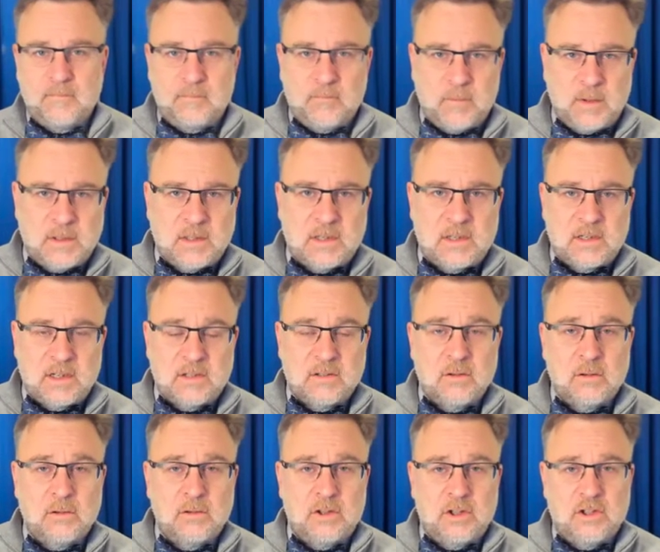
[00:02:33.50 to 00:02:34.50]
When the
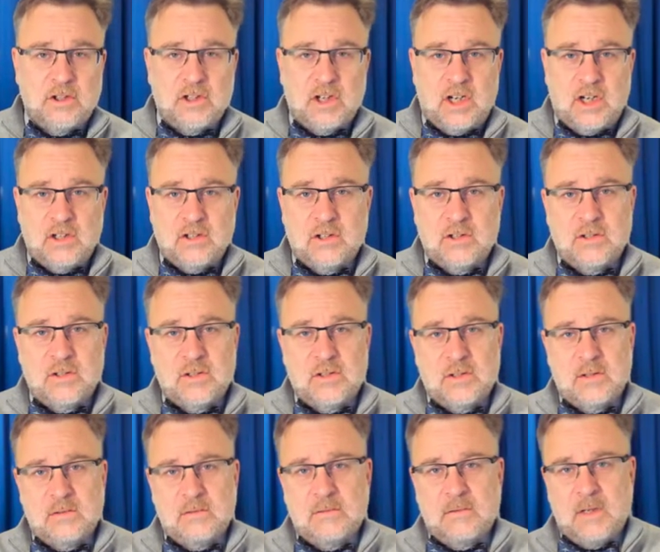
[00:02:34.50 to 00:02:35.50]
technology
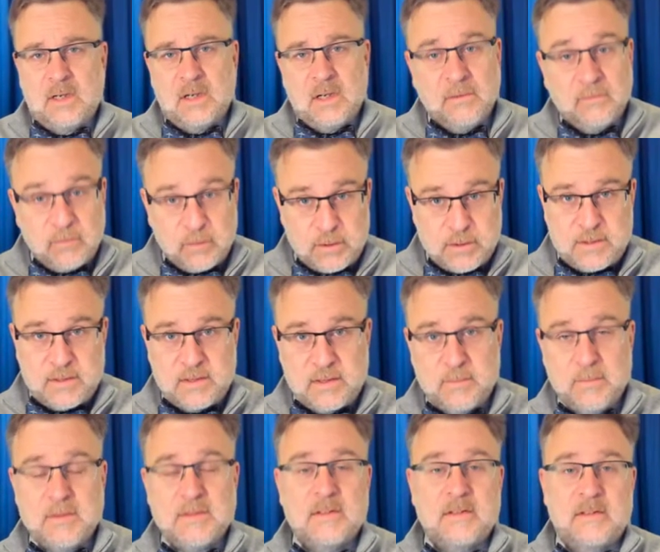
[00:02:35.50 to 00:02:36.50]
changes, it influences the
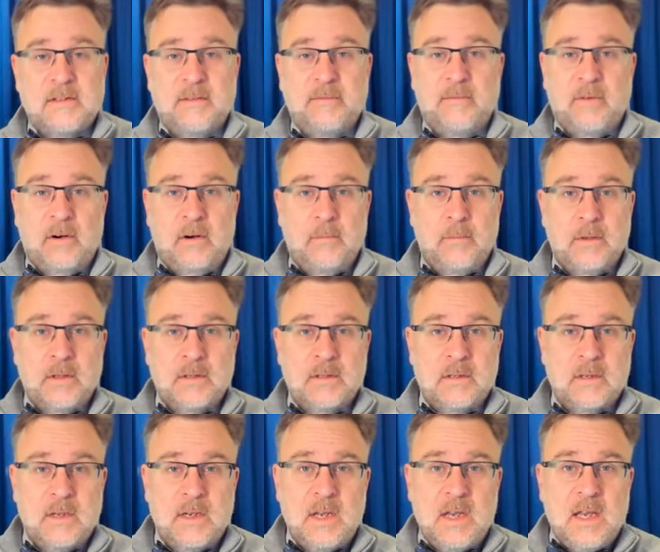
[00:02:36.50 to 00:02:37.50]
business
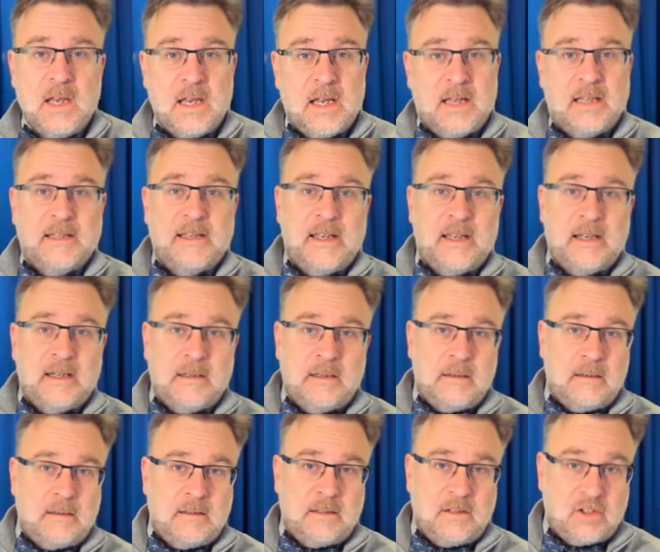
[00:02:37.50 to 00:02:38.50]
environment, and then
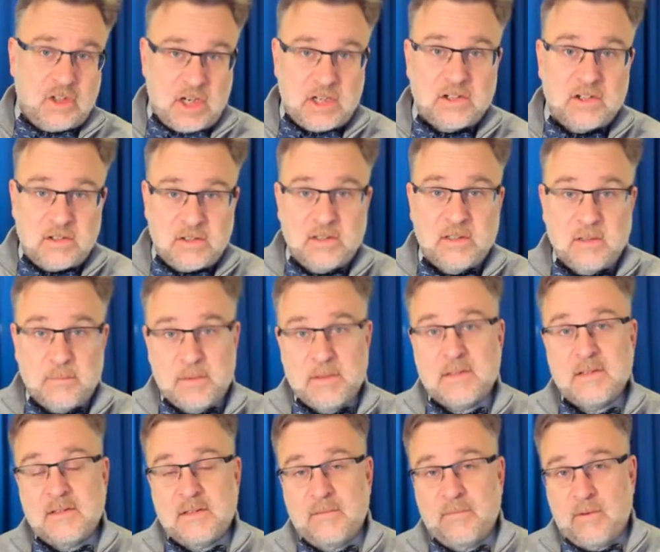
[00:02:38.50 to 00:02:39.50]
the changes in the
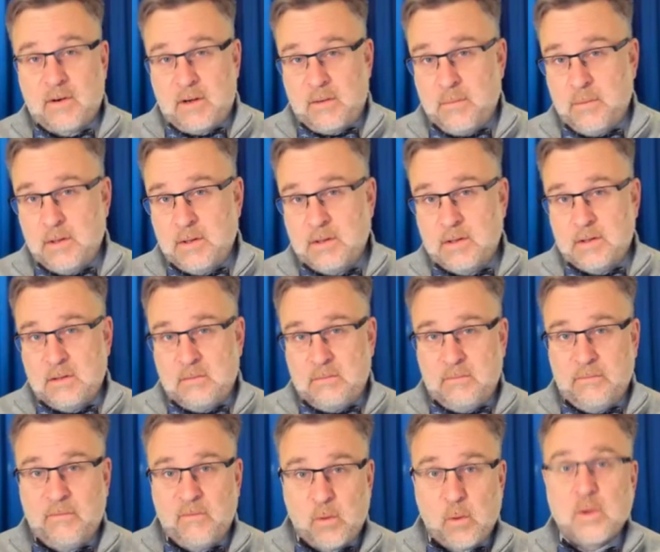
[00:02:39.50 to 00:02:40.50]
business environment
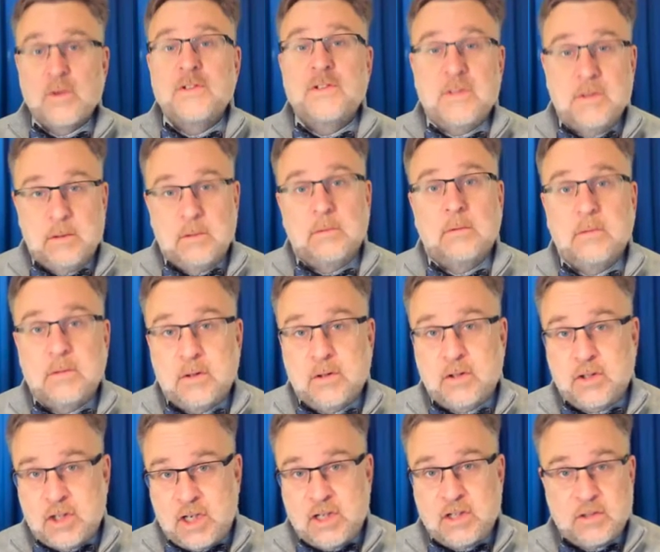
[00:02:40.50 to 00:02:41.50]
force you to
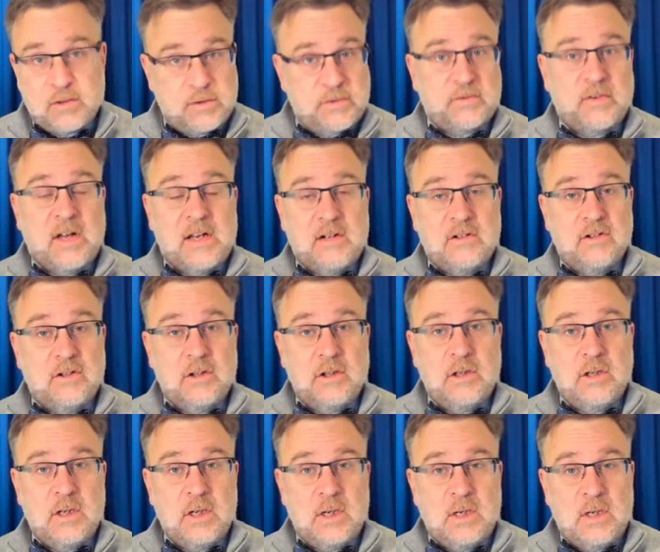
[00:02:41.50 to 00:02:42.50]
change your strategy.
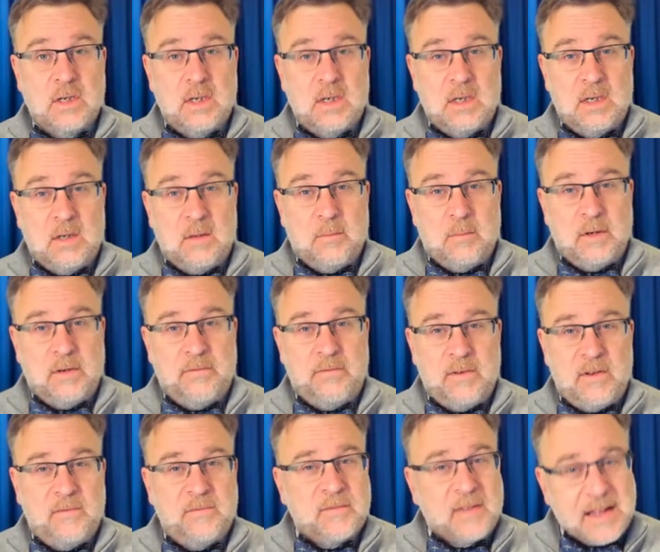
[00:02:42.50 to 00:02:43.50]
But
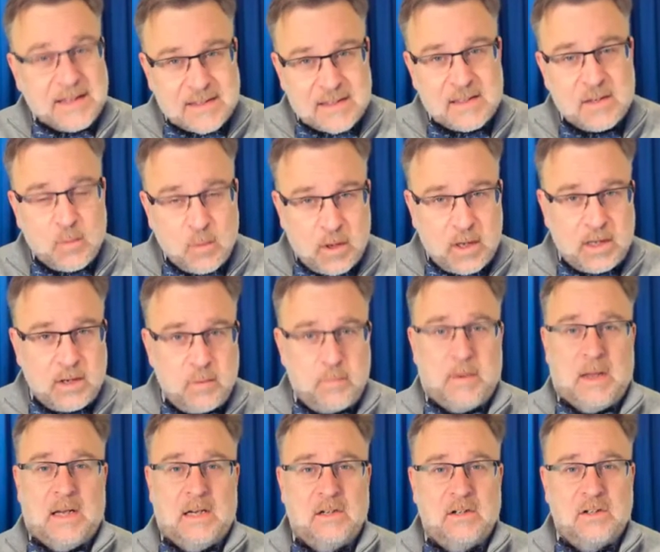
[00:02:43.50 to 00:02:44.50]
if that's the way you
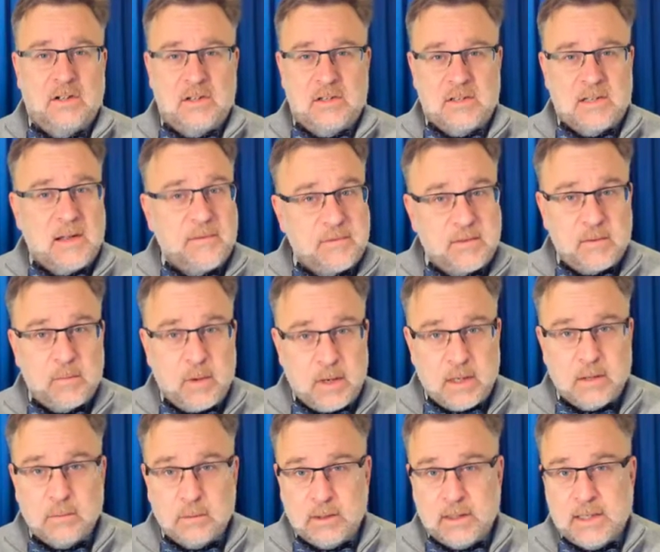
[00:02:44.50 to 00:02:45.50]
manage, if that's the way
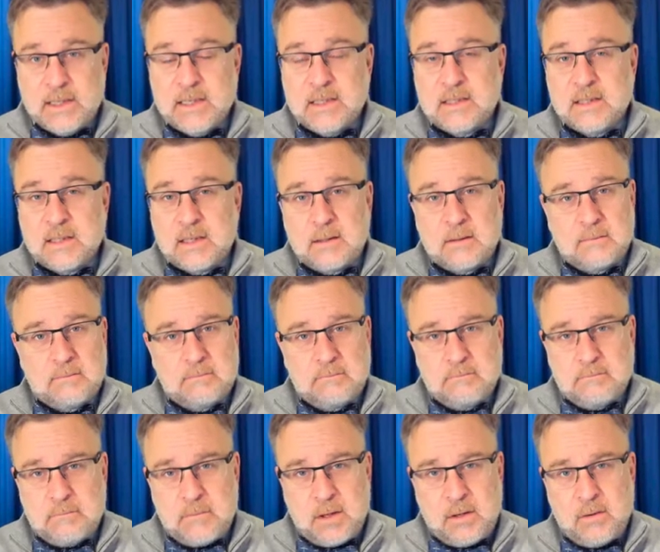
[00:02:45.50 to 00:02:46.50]
you lead, then
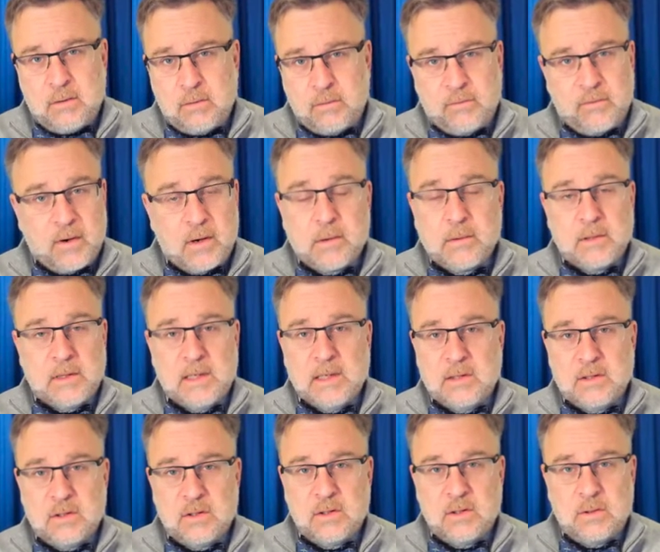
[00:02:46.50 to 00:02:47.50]
you're
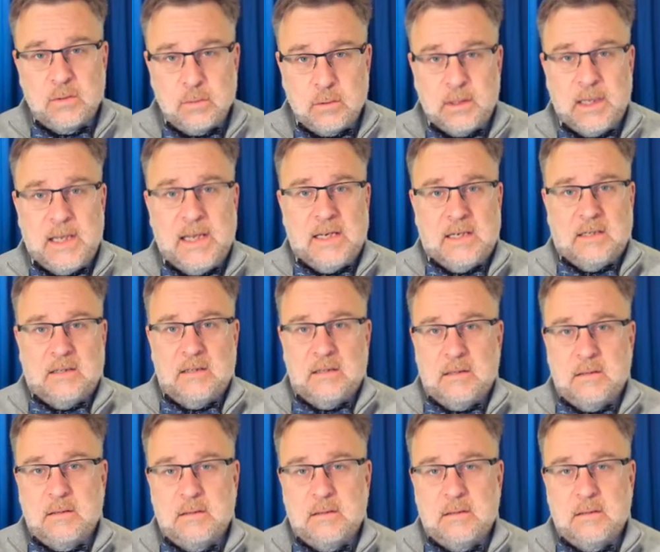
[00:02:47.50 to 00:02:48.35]
frequently too late.